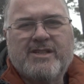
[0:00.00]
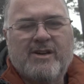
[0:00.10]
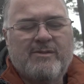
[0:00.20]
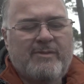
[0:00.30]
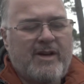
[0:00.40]

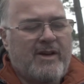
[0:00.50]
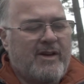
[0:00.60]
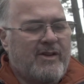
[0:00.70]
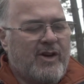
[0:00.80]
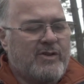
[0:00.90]
So
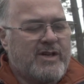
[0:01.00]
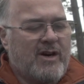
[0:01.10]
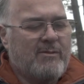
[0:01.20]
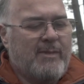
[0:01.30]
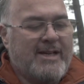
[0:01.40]
those
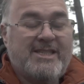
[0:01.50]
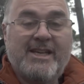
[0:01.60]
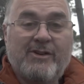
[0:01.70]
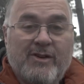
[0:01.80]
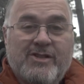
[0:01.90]
are my
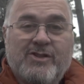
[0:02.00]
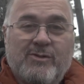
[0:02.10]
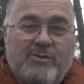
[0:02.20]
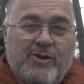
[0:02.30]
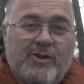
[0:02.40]
secrets to
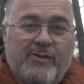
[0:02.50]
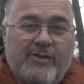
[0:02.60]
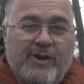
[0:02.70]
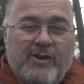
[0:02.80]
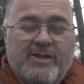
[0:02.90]

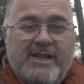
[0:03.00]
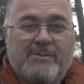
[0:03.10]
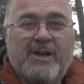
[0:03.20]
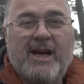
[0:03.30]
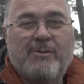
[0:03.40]
improve your
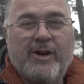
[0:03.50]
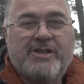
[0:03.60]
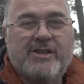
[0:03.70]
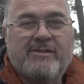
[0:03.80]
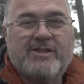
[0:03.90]
team
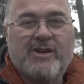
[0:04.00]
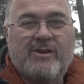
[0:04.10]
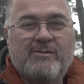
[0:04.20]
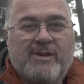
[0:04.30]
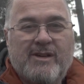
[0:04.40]
collaboration.
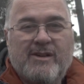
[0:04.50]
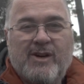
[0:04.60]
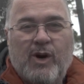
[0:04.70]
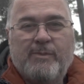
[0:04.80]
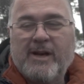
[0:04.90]
So
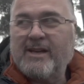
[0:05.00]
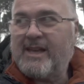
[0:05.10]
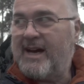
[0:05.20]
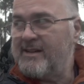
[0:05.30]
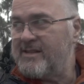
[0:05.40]
hope you like
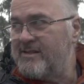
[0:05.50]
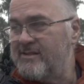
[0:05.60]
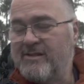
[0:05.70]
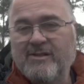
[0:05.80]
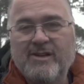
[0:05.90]
that.
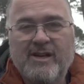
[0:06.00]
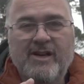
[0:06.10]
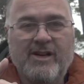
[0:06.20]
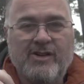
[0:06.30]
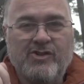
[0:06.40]

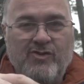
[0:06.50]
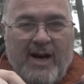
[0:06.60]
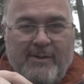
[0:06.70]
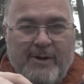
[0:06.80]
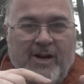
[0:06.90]

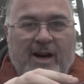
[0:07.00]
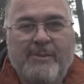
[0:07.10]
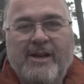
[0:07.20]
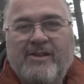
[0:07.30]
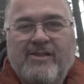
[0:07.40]
Drop a
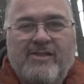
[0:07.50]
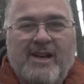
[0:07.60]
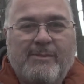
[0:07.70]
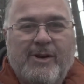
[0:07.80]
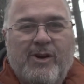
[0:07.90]
comment.
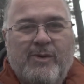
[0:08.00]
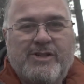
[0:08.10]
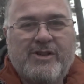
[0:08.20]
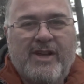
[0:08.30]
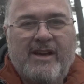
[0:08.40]
Let me know
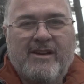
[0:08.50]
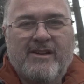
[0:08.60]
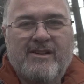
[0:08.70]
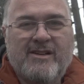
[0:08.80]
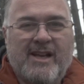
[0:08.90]
what you think.
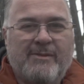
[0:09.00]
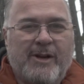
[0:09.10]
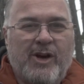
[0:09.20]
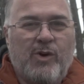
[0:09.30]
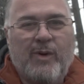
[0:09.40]
Let
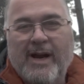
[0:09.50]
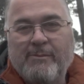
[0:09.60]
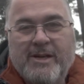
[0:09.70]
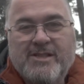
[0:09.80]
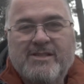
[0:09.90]
me know what I
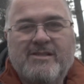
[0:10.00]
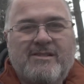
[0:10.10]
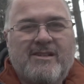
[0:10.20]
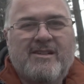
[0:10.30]
missed.